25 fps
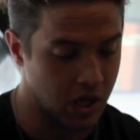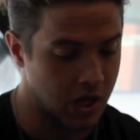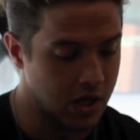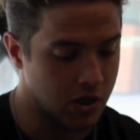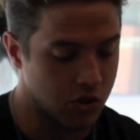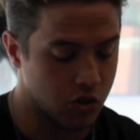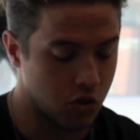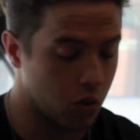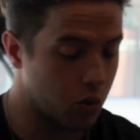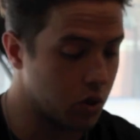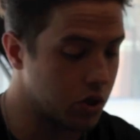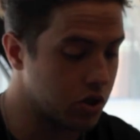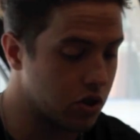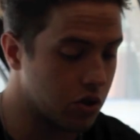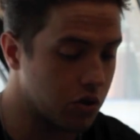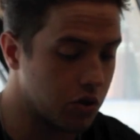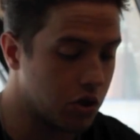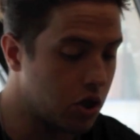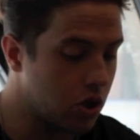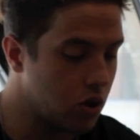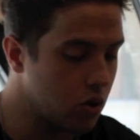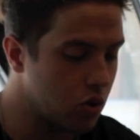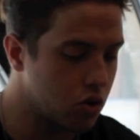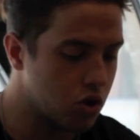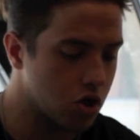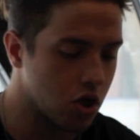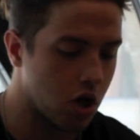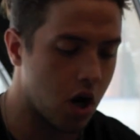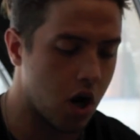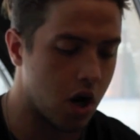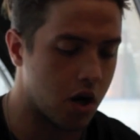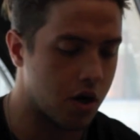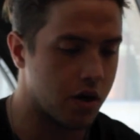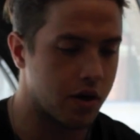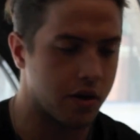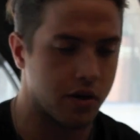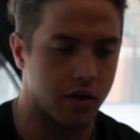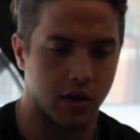so it was a huge
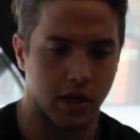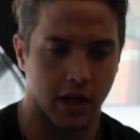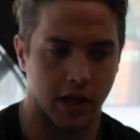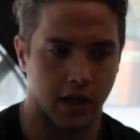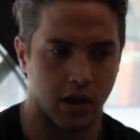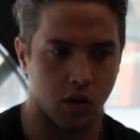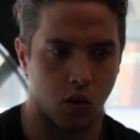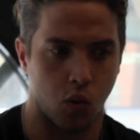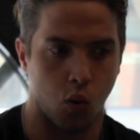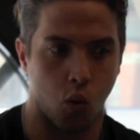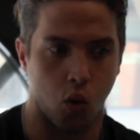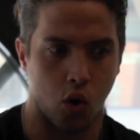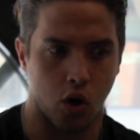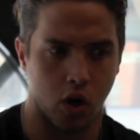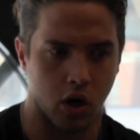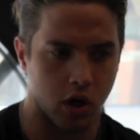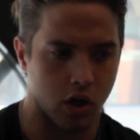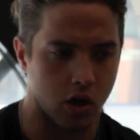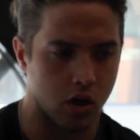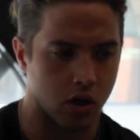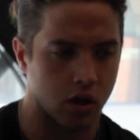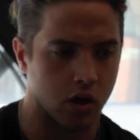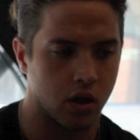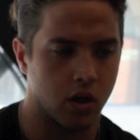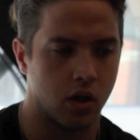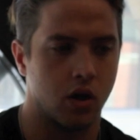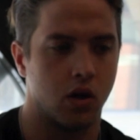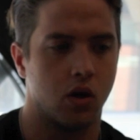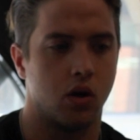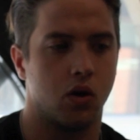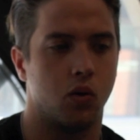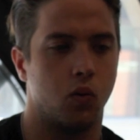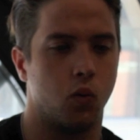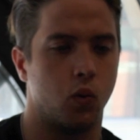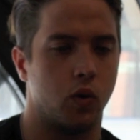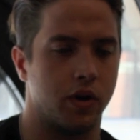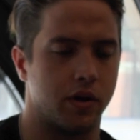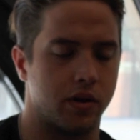honor to like work
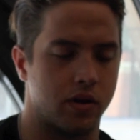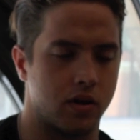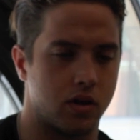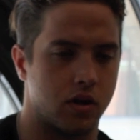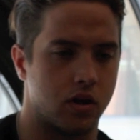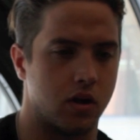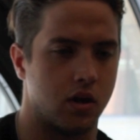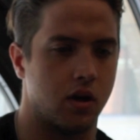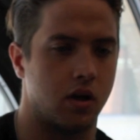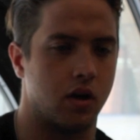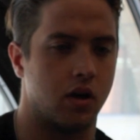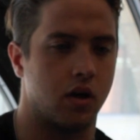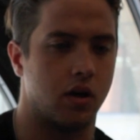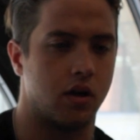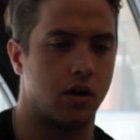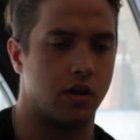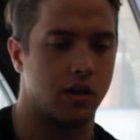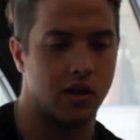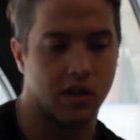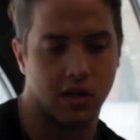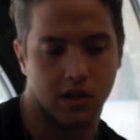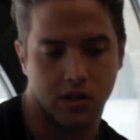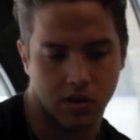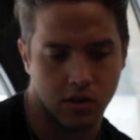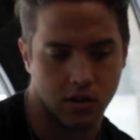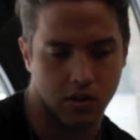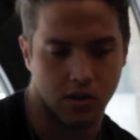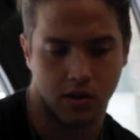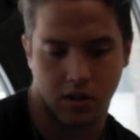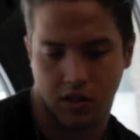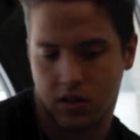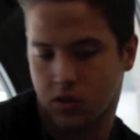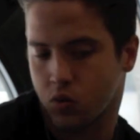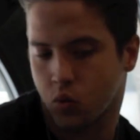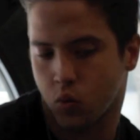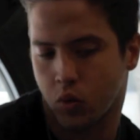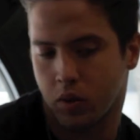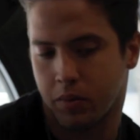with
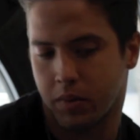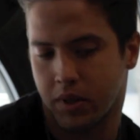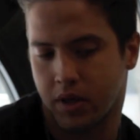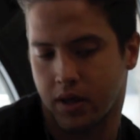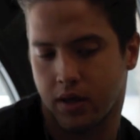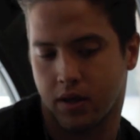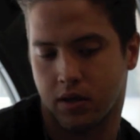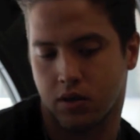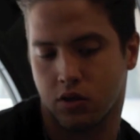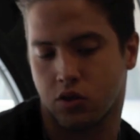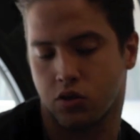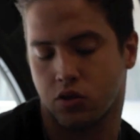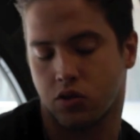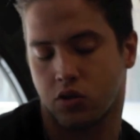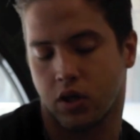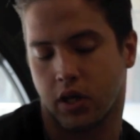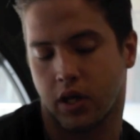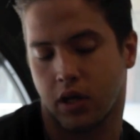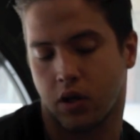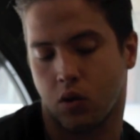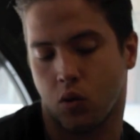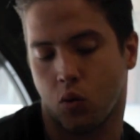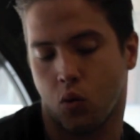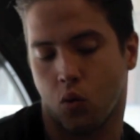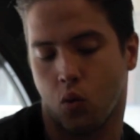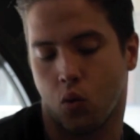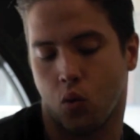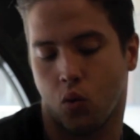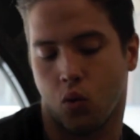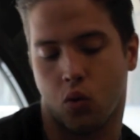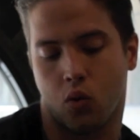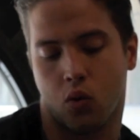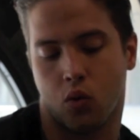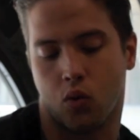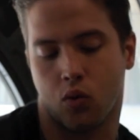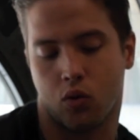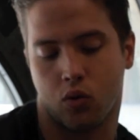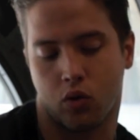these women and just like
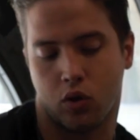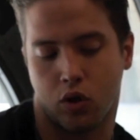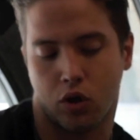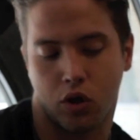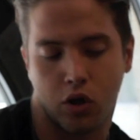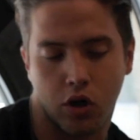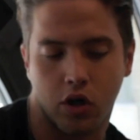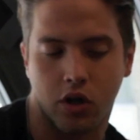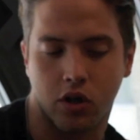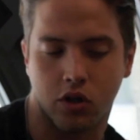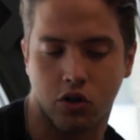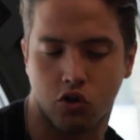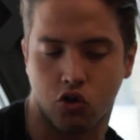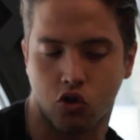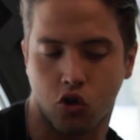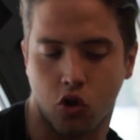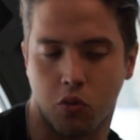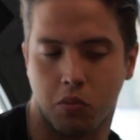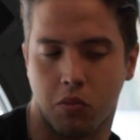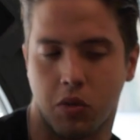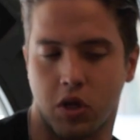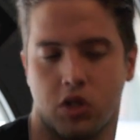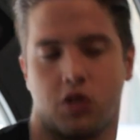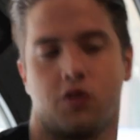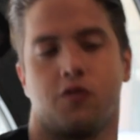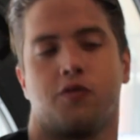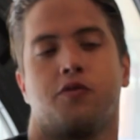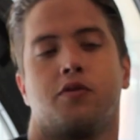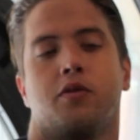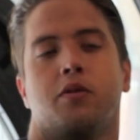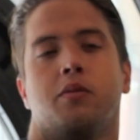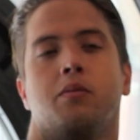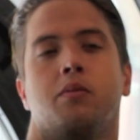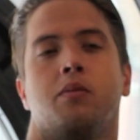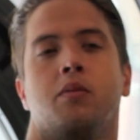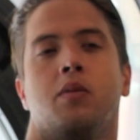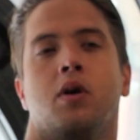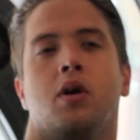learn so much
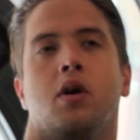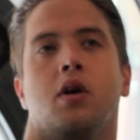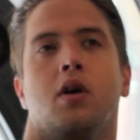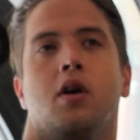from